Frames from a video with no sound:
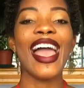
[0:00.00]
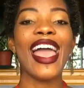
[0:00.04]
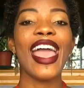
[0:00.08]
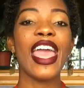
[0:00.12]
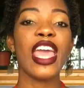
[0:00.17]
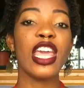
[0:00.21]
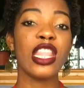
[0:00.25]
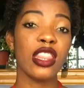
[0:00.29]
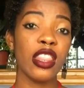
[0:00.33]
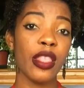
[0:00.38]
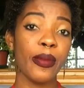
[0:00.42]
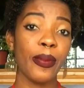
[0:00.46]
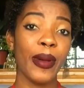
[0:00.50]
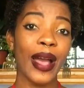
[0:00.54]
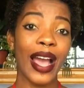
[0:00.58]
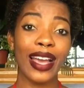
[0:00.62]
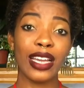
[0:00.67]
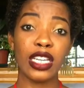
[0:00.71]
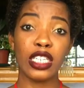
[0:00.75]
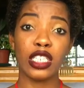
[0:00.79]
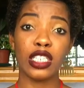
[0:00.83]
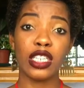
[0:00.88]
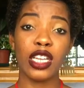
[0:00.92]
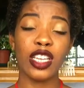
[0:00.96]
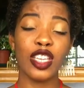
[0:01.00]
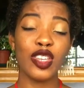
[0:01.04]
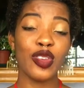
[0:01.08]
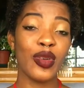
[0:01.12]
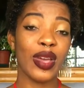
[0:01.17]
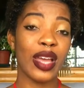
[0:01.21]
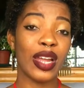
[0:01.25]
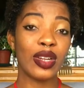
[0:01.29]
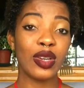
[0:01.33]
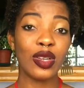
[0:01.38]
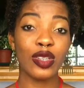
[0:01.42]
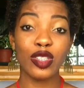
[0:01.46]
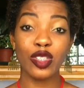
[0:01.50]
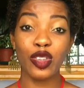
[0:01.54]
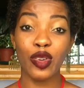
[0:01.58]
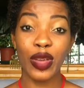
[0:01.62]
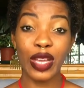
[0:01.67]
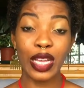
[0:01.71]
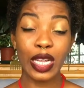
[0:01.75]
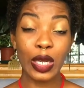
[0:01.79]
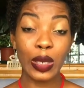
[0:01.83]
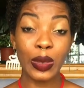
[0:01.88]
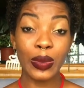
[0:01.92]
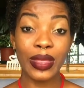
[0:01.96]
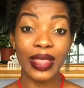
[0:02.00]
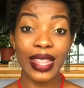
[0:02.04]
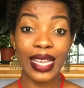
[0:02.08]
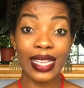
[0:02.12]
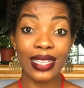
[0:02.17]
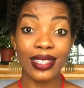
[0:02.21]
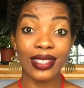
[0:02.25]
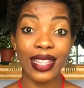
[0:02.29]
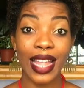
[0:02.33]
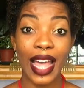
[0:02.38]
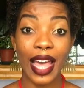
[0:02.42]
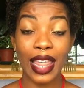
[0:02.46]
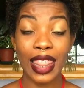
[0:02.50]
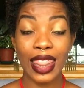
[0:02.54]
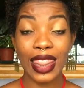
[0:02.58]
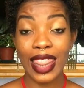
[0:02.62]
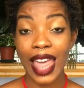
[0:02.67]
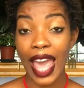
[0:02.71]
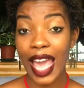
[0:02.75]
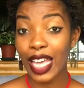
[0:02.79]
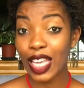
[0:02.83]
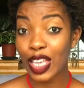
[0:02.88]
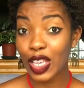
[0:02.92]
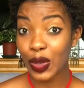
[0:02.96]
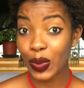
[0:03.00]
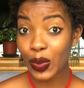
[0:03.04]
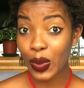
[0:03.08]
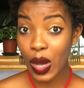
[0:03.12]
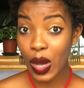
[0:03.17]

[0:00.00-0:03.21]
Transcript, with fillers: In the packaging, you can also include things like thank you